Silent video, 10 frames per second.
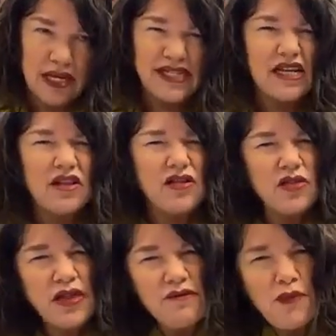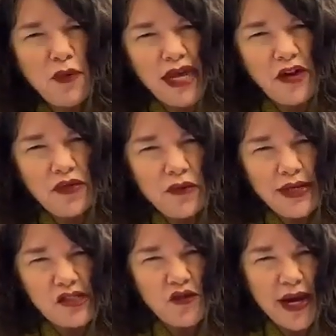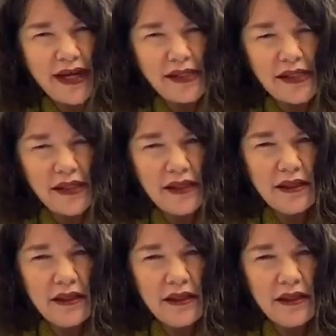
Is it bulky or three strands?